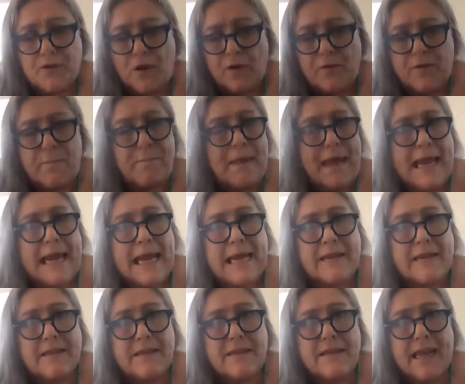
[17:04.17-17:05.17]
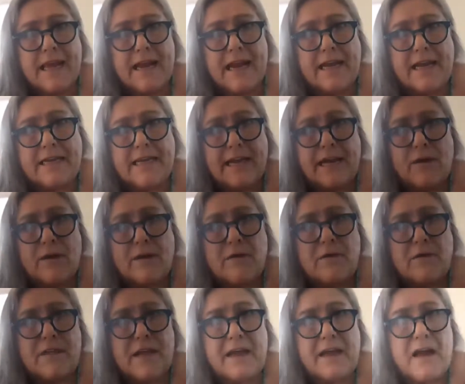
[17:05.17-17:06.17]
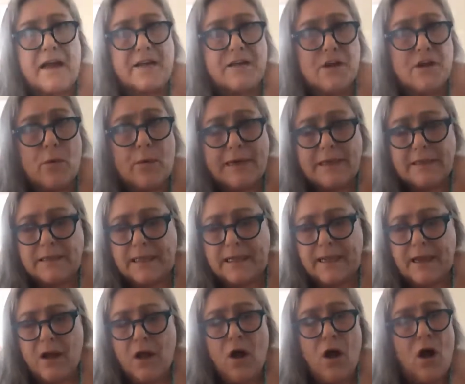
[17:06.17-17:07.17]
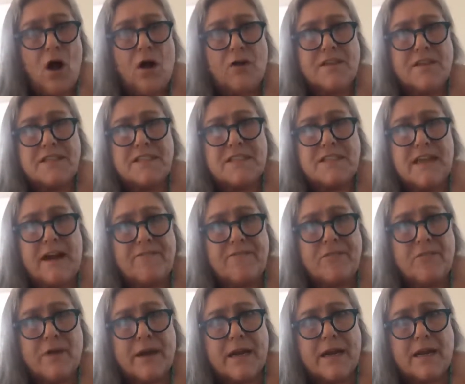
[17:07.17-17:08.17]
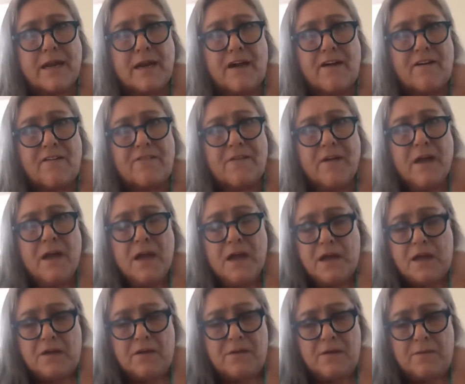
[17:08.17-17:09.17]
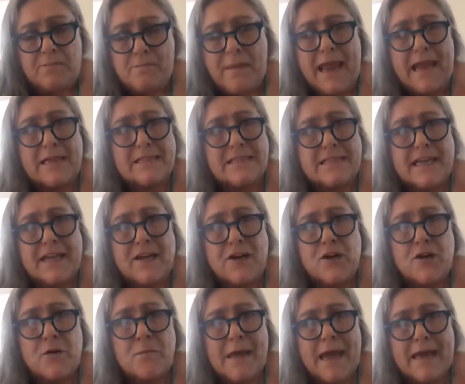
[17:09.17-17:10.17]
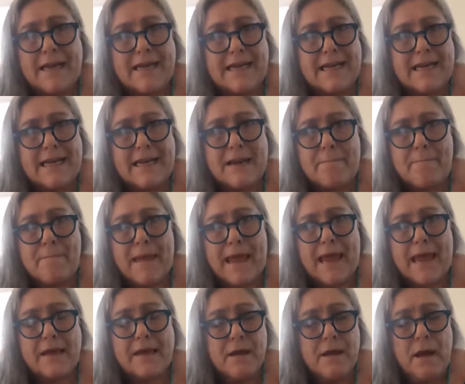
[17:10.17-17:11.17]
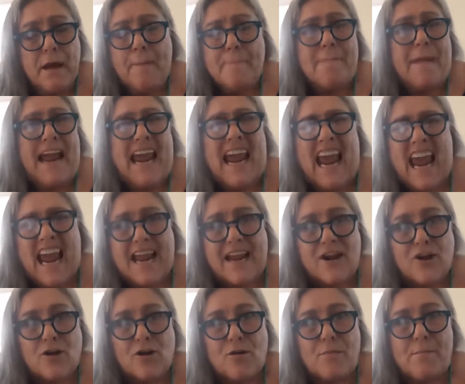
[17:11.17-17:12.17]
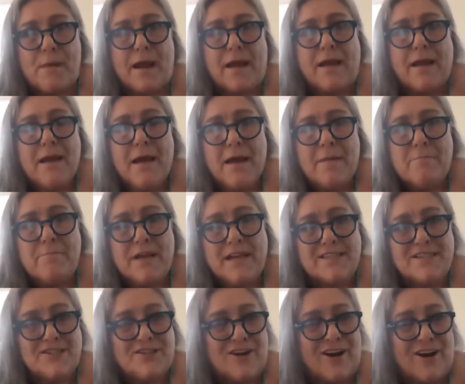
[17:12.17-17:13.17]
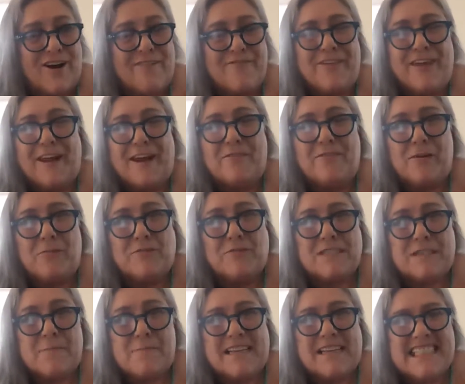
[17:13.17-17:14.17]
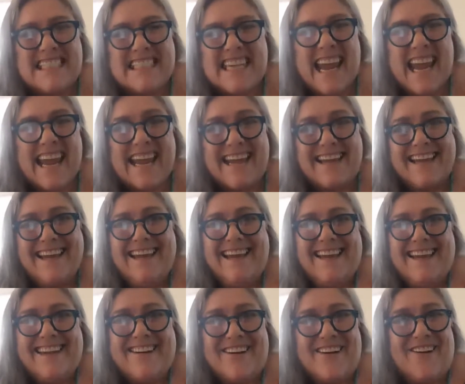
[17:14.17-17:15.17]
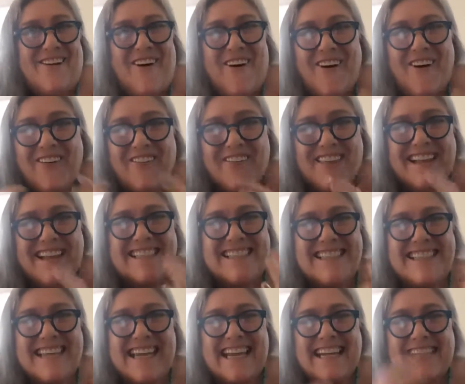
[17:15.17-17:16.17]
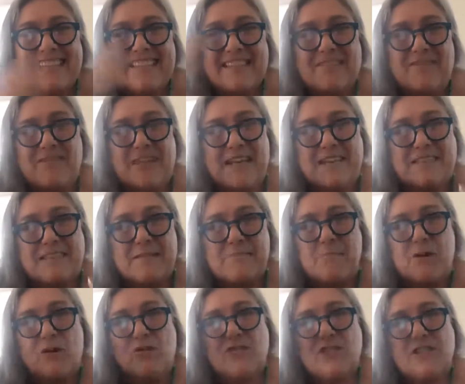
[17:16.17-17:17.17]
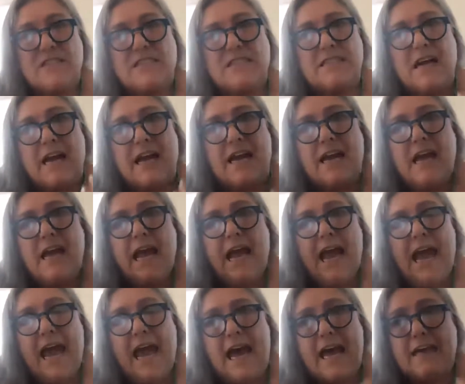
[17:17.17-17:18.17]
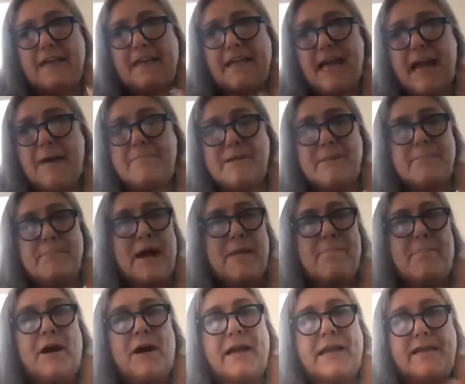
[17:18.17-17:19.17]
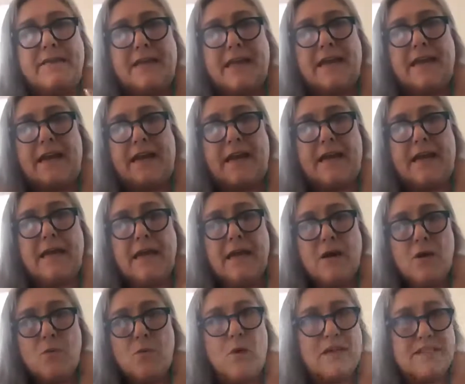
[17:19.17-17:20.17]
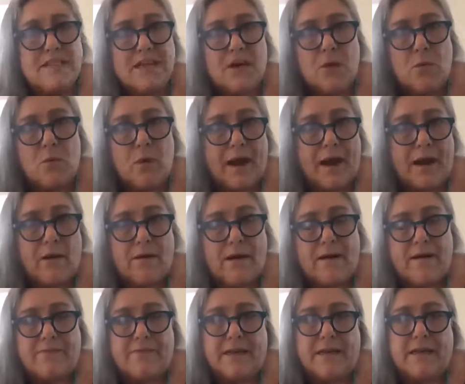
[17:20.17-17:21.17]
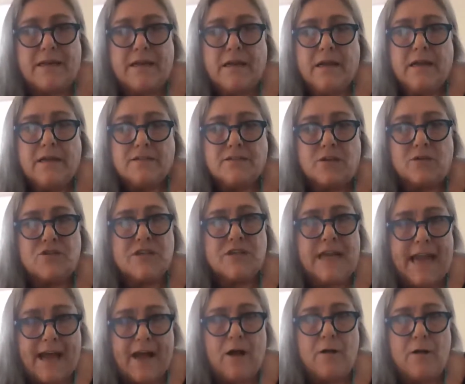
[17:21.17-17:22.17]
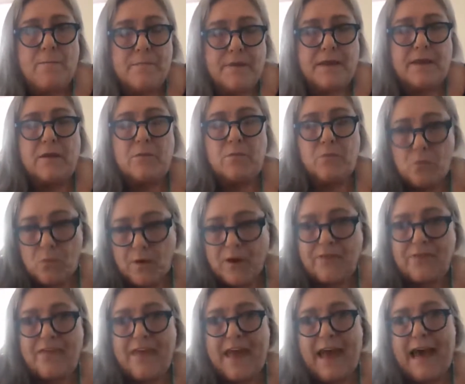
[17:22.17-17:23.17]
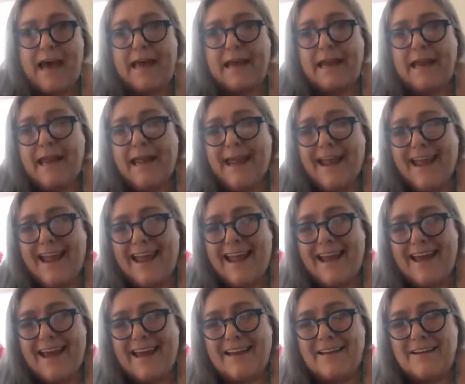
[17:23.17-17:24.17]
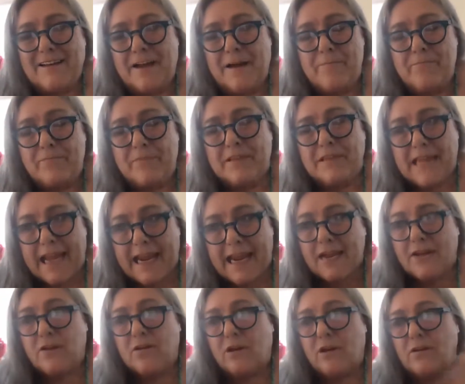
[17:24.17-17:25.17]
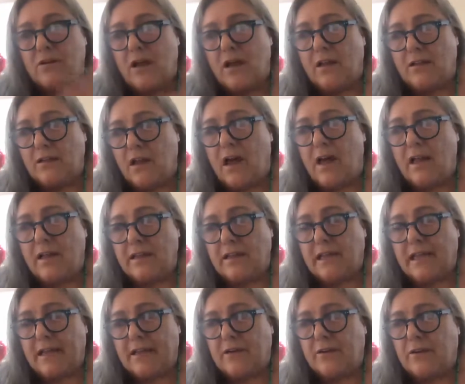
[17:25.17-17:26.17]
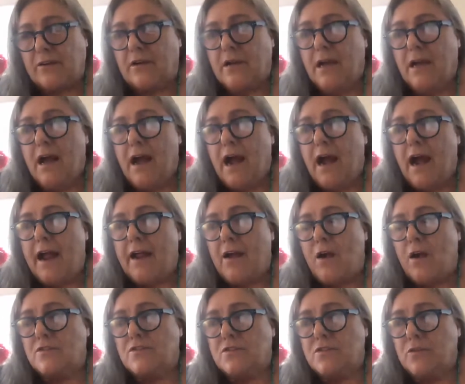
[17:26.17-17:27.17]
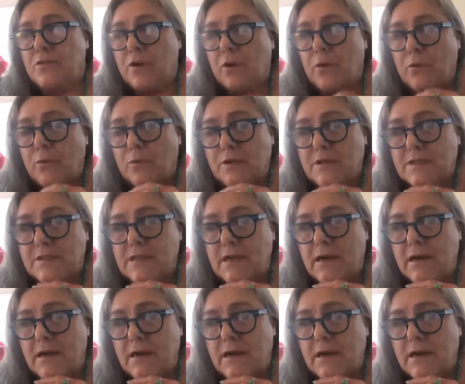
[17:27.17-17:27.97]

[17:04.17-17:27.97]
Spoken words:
all the pain that I had carried that unknowingly, all the suffering of the man's inhumanity to man, my anger, my pissed off that there was a mistake, you know, all these things of these emotions I had kept in my body that I wasn't aware of. And so she helped me with that. And later, a lot later, there was